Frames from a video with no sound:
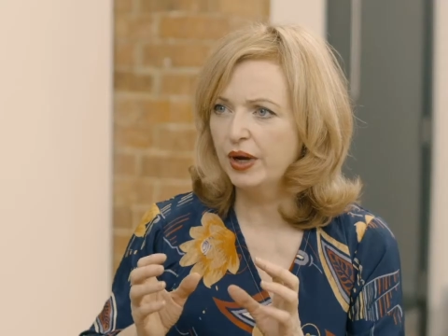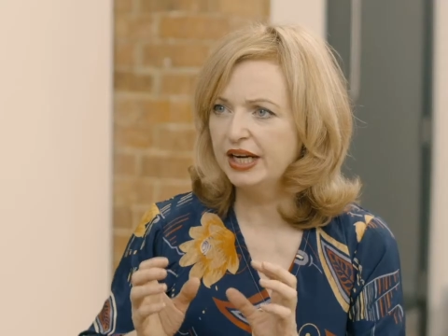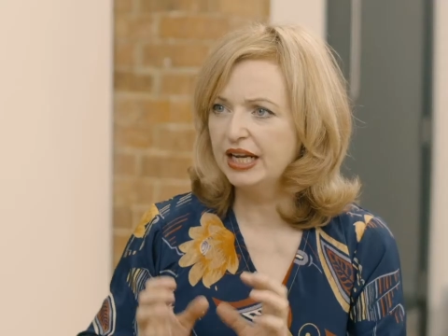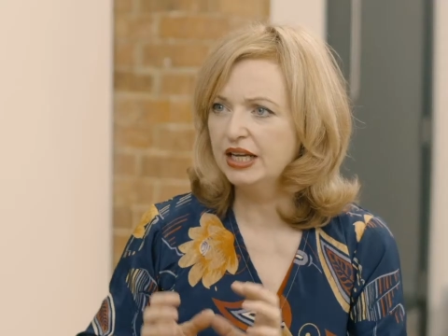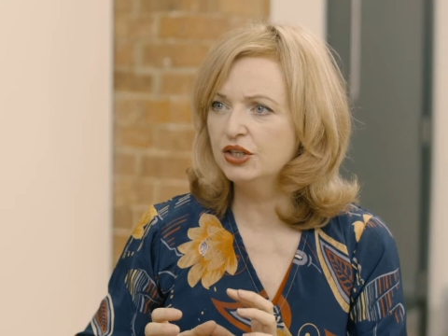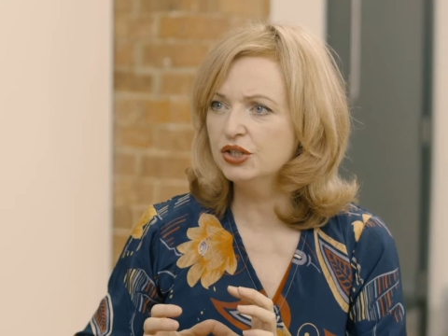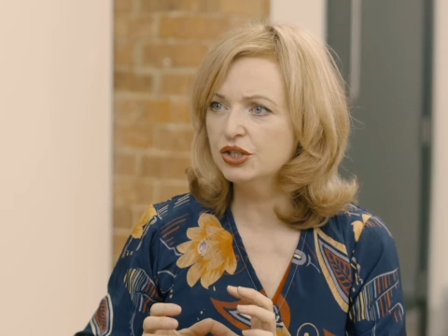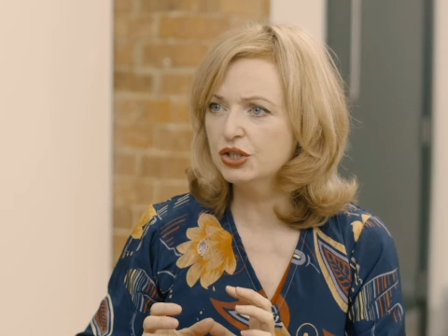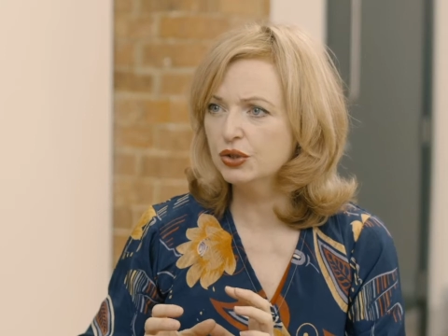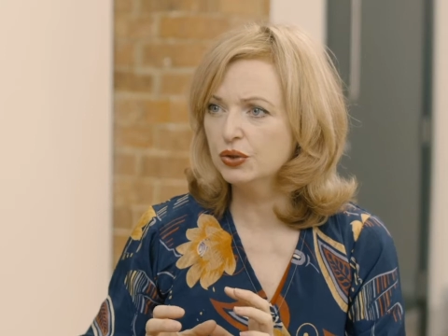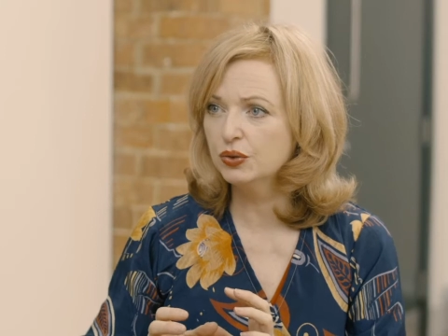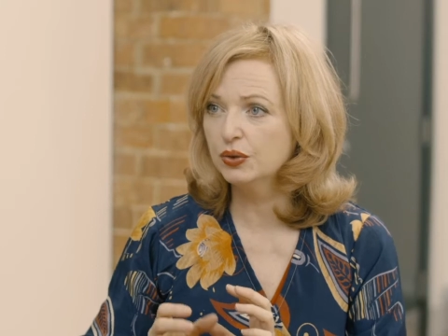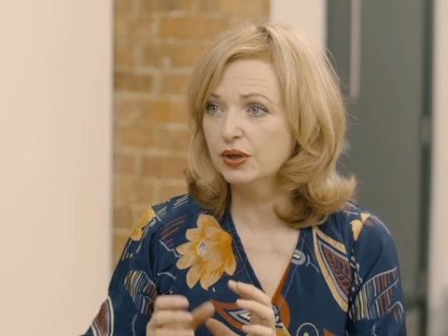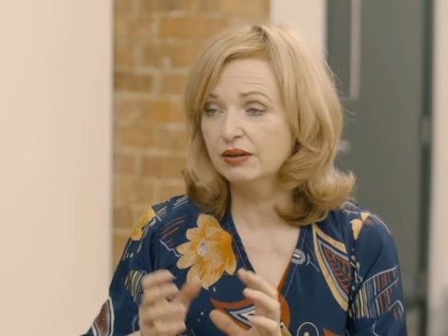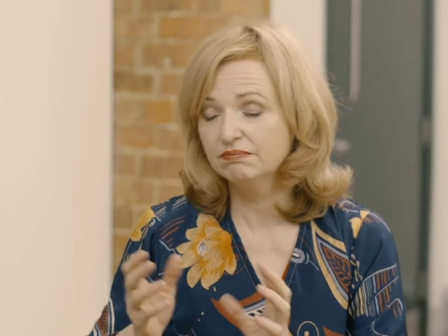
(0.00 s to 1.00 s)
went
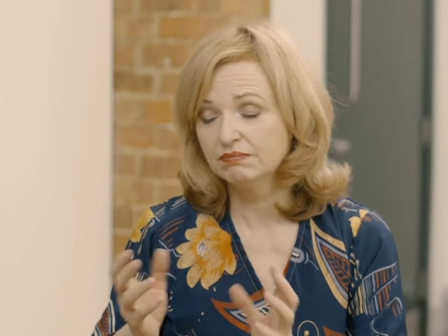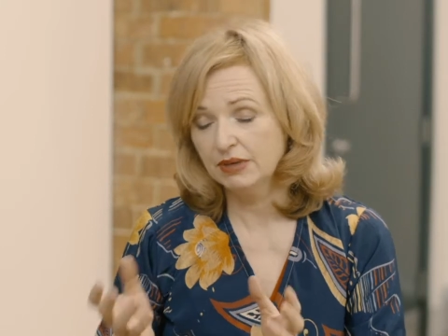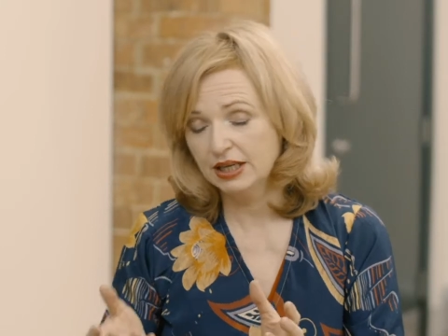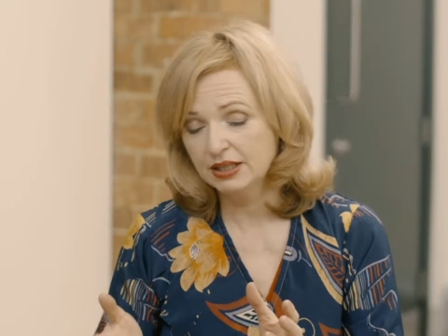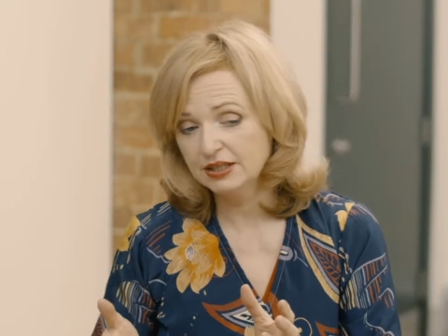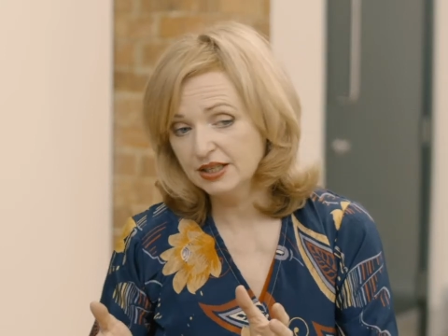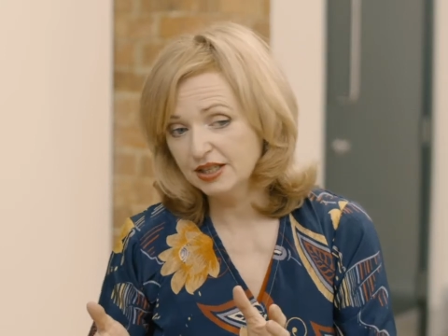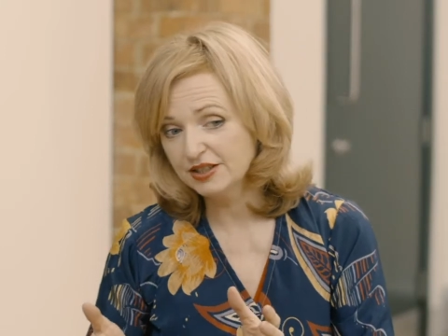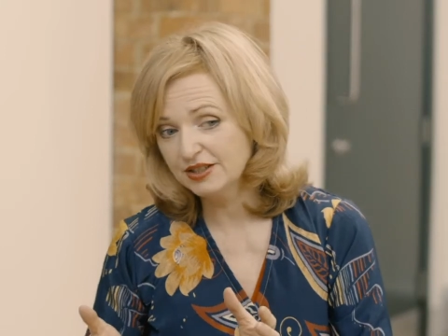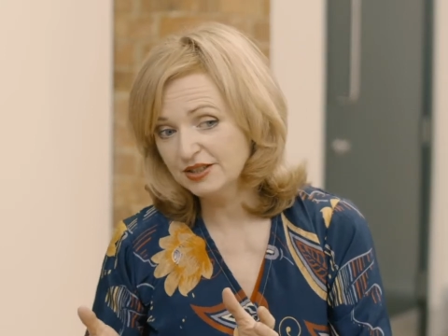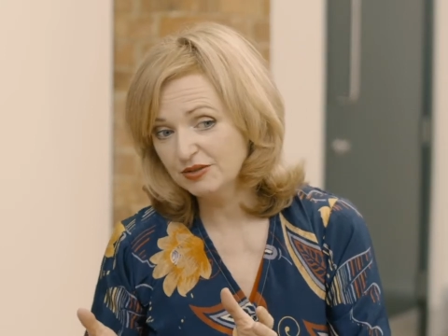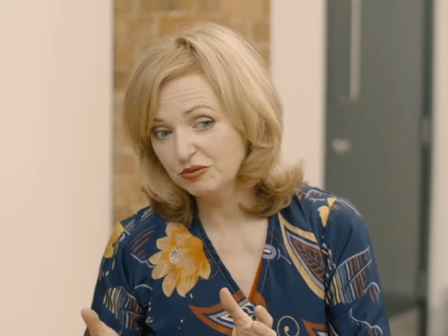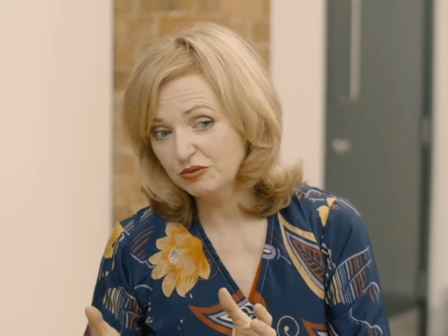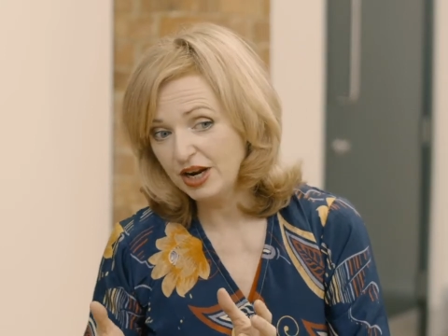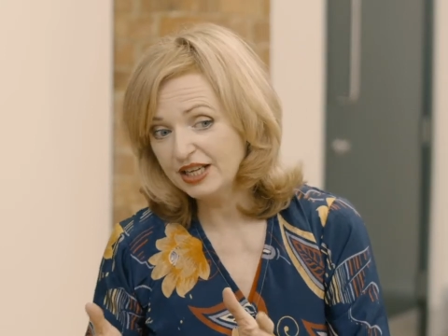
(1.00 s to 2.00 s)
into, and
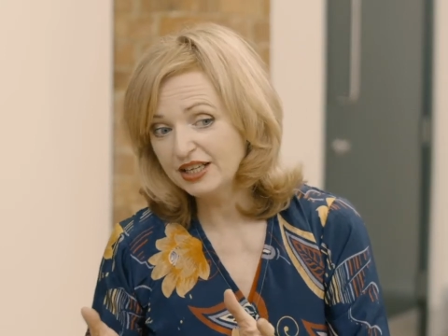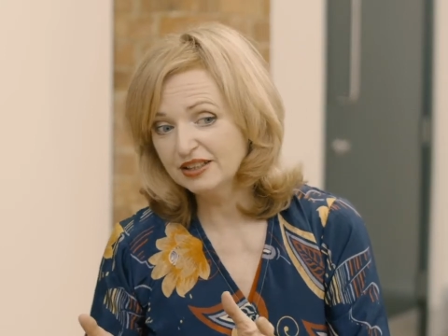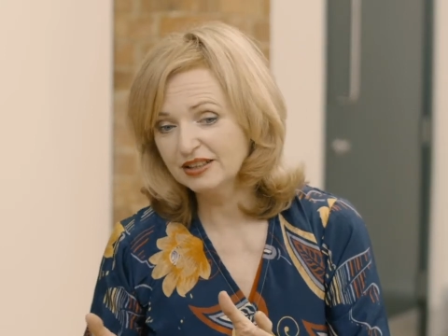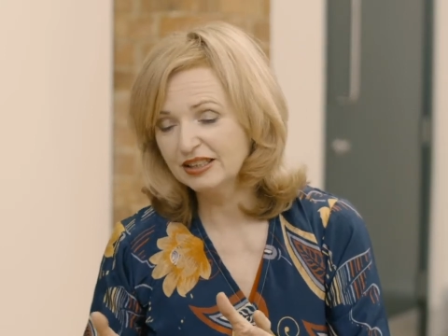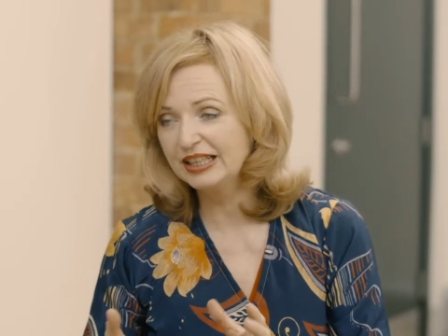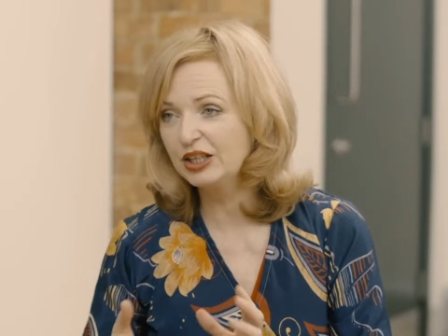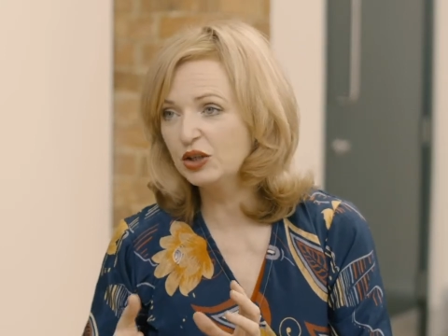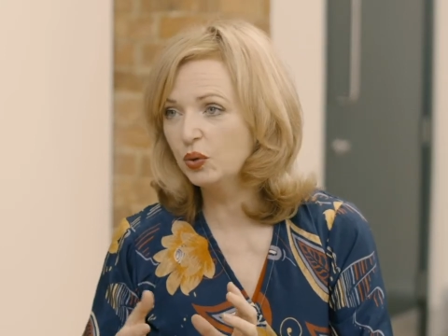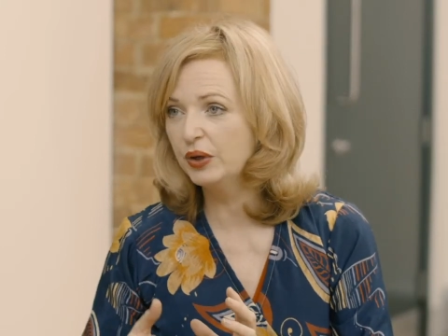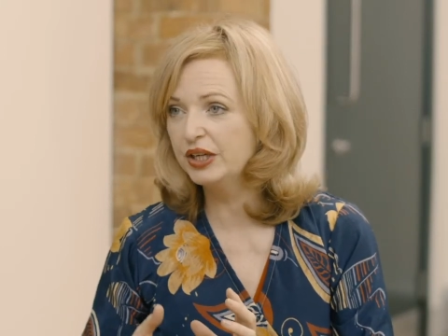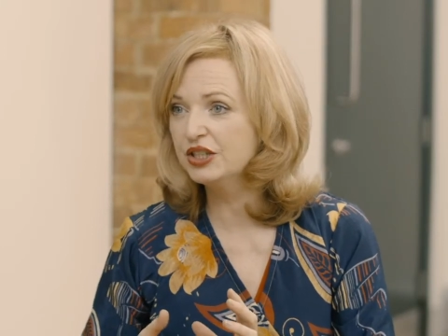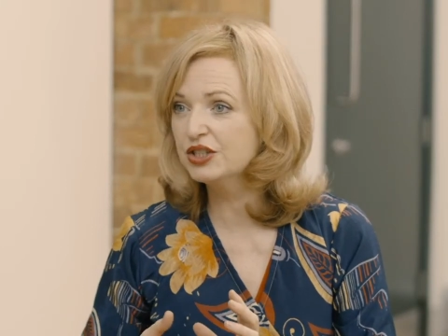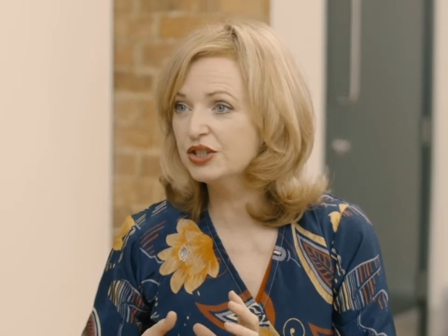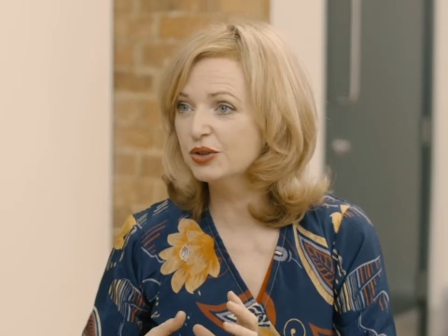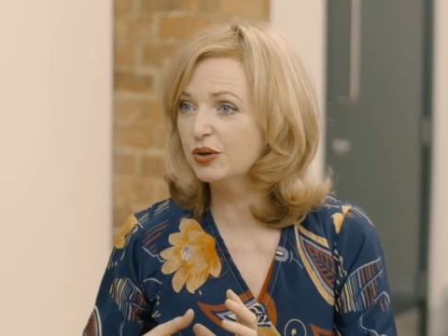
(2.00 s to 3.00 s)
does regularly, go
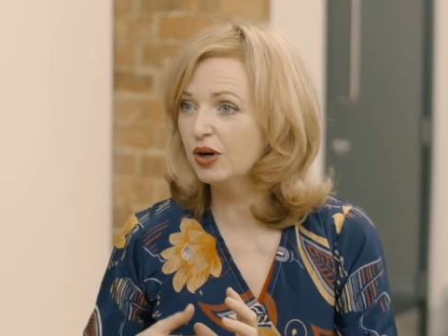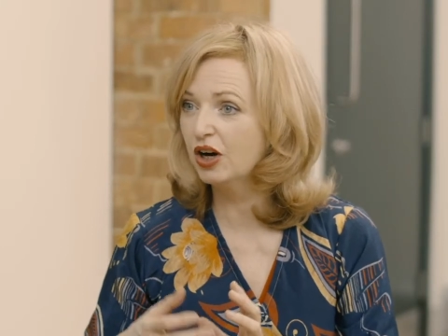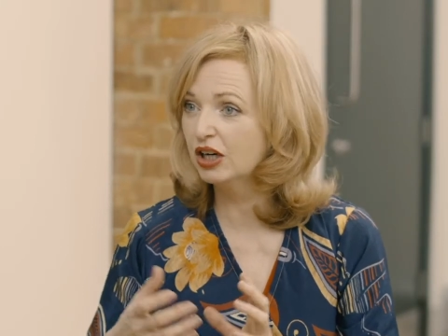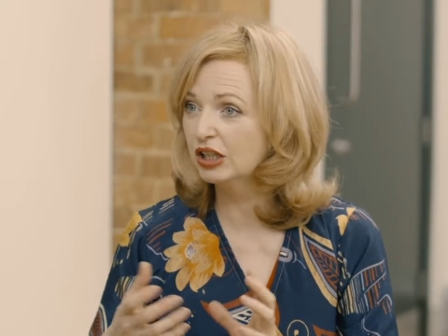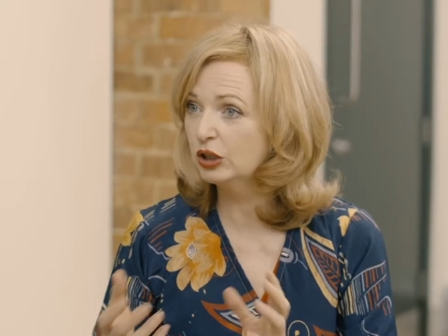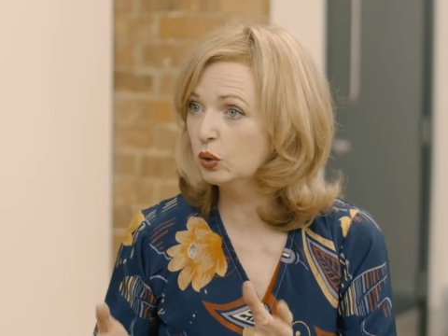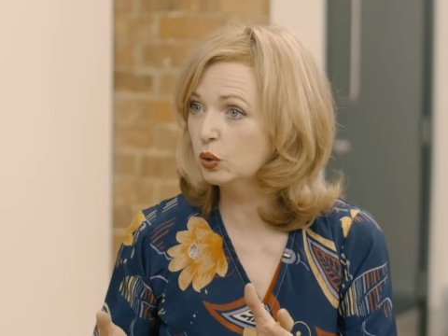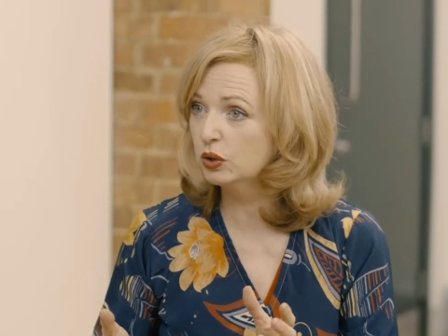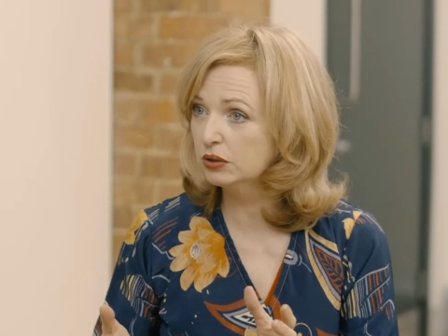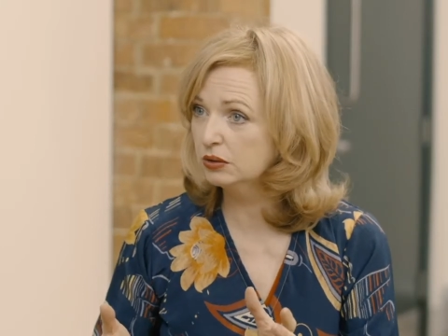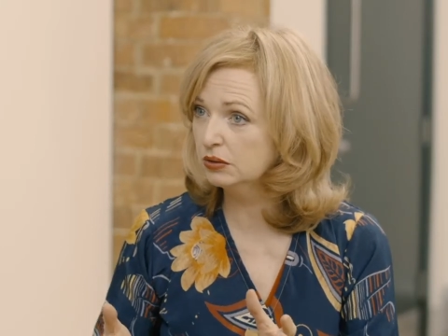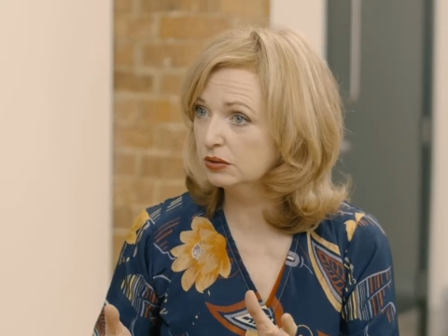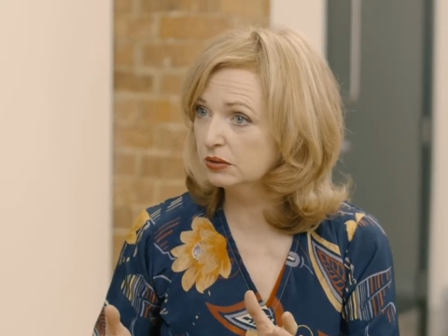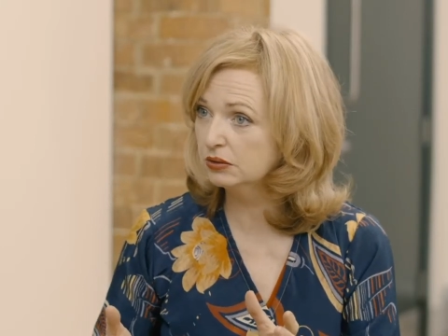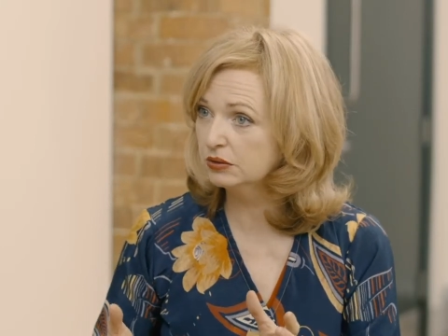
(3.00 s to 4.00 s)
into our
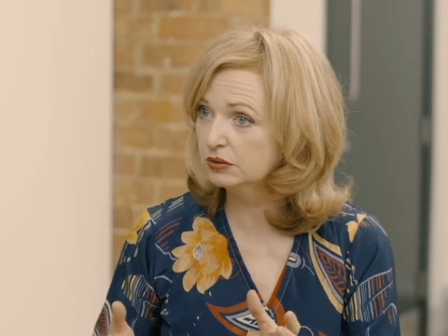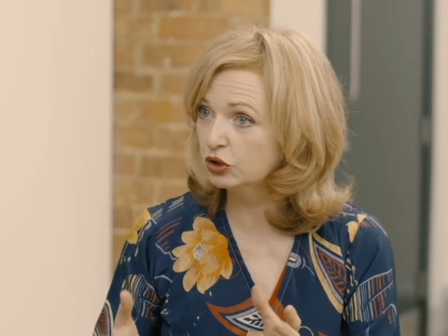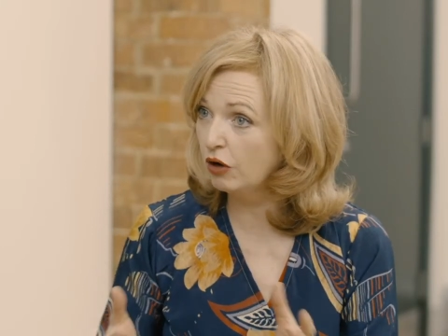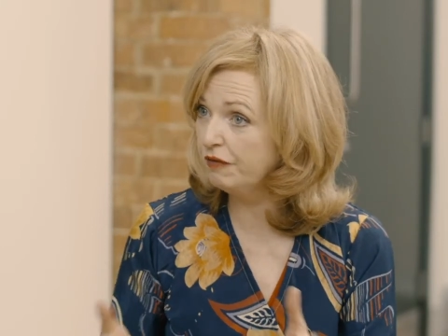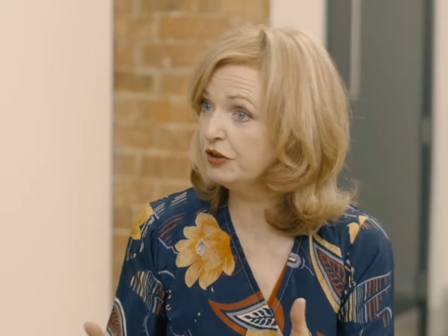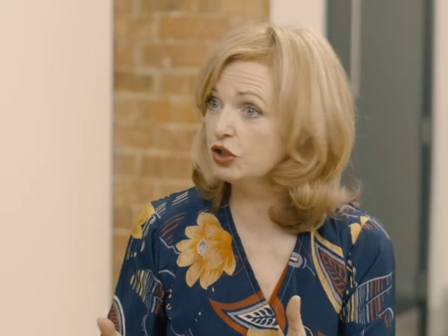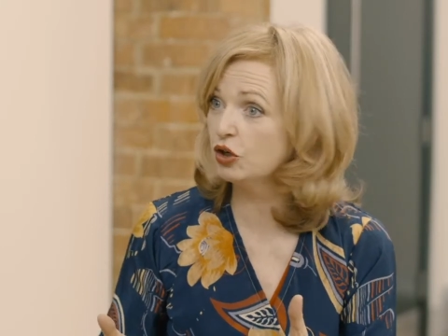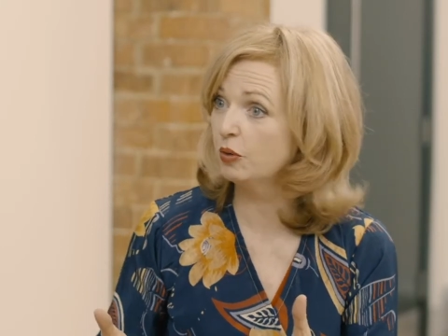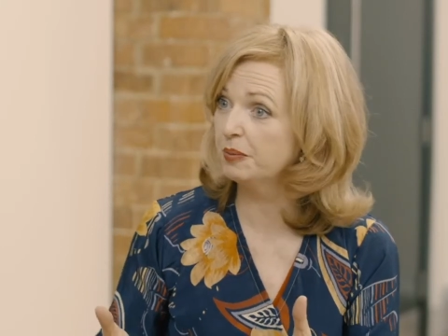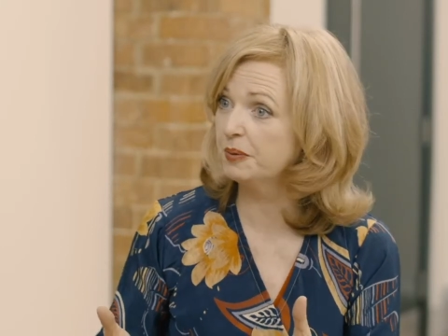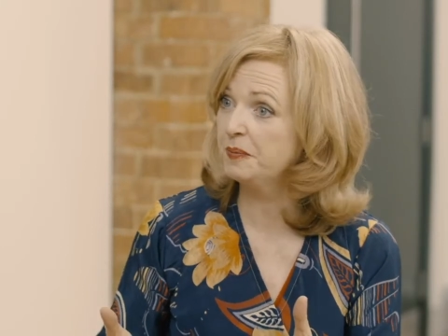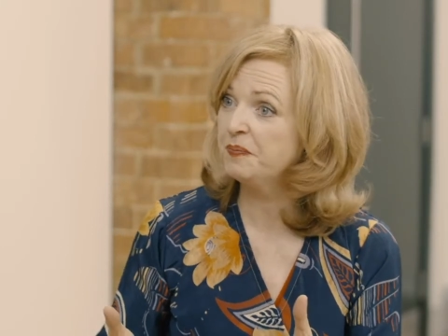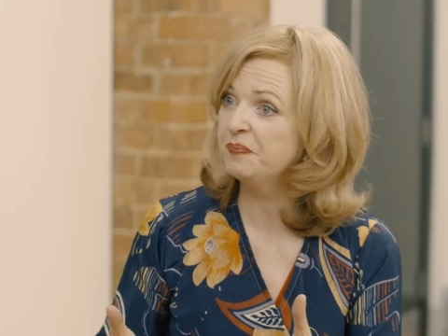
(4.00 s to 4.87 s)
local coffee shop.